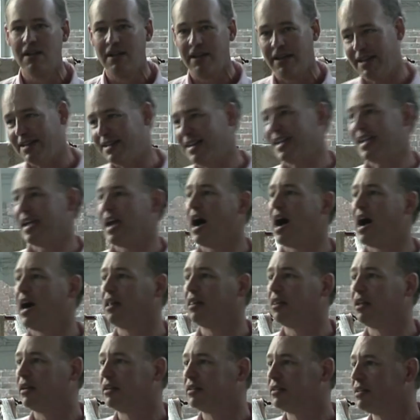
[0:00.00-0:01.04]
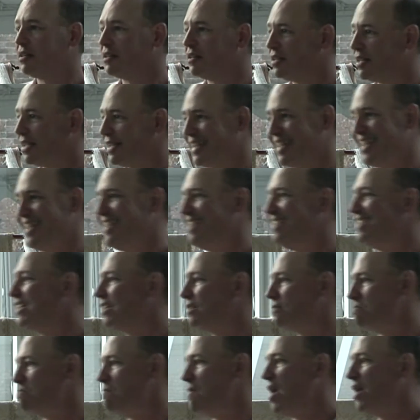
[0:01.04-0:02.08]
And he highlighted that, that, he
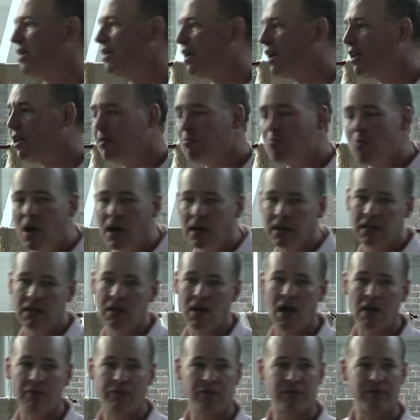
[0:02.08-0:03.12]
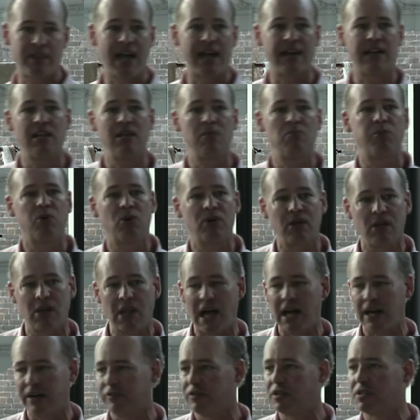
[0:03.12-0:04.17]
didn't make any money off of that. He put a
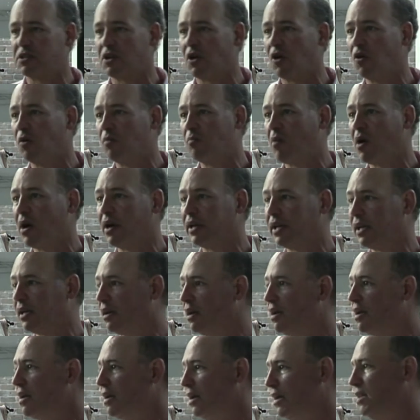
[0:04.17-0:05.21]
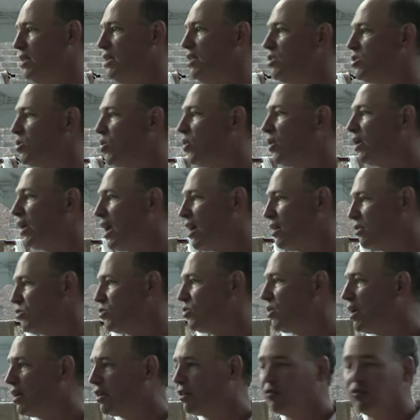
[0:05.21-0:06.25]
lot of his own money, and he's going out and
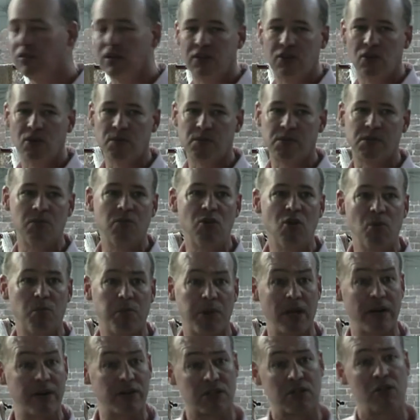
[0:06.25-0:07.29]
trying to recruit some new players